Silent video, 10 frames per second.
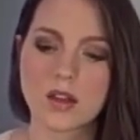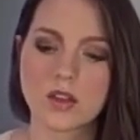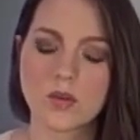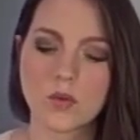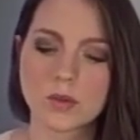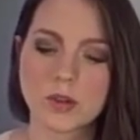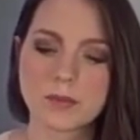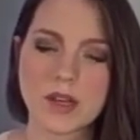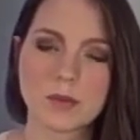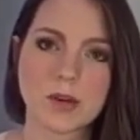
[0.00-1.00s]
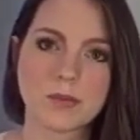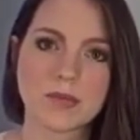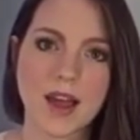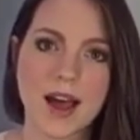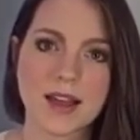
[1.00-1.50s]
The normal
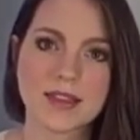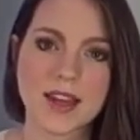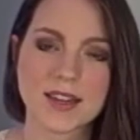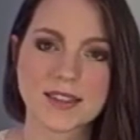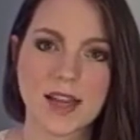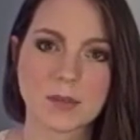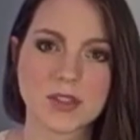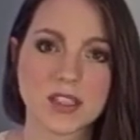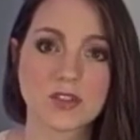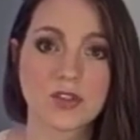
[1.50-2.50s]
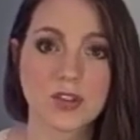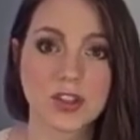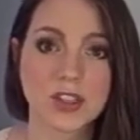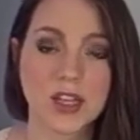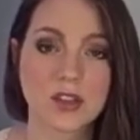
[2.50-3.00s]
minimum that they accept is
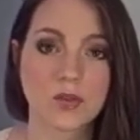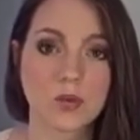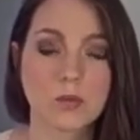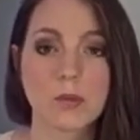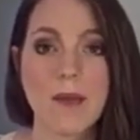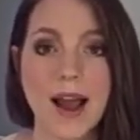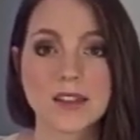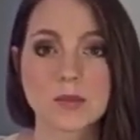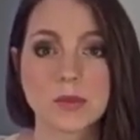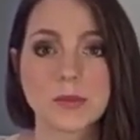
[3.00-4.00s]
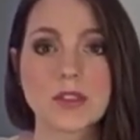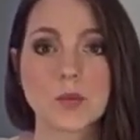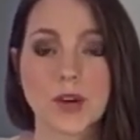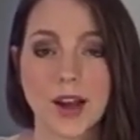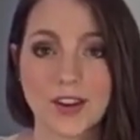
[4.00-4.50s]
30 and the normal maximum is
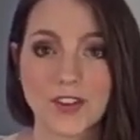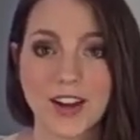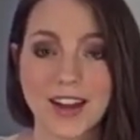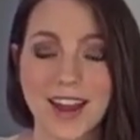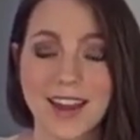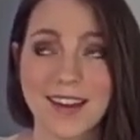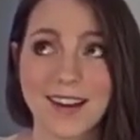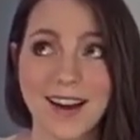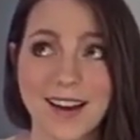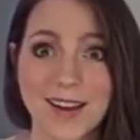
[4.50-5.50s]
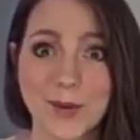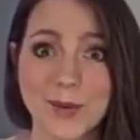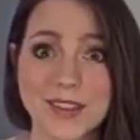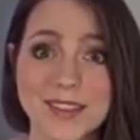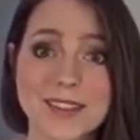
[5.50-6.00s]
100, and I
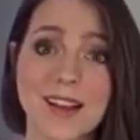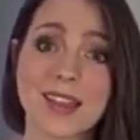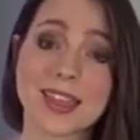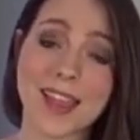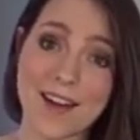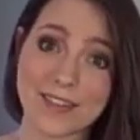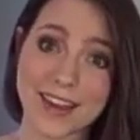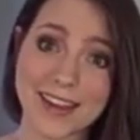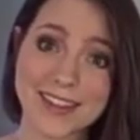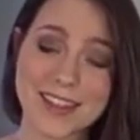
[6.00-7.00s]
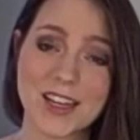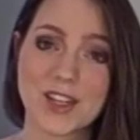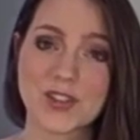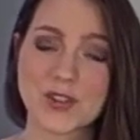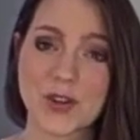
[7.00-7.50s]
was 11.
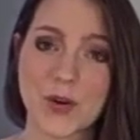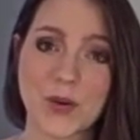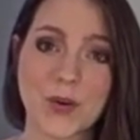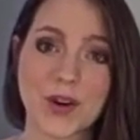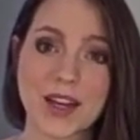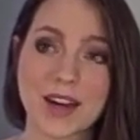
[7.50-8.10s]
So,